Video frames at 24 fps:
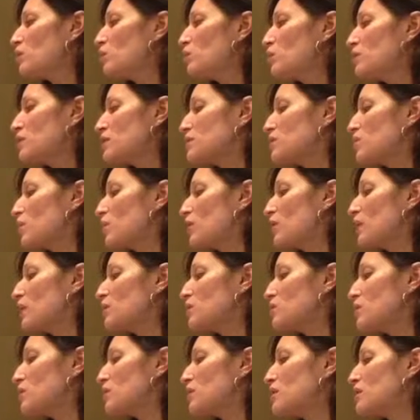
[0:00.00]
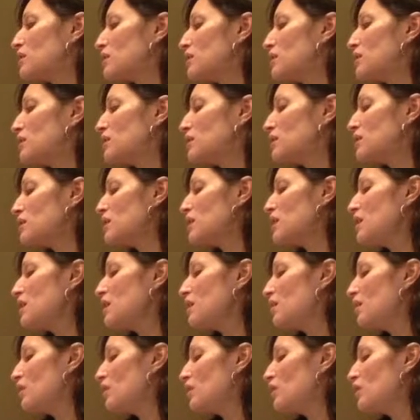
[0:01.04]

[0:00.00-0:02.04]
plus 160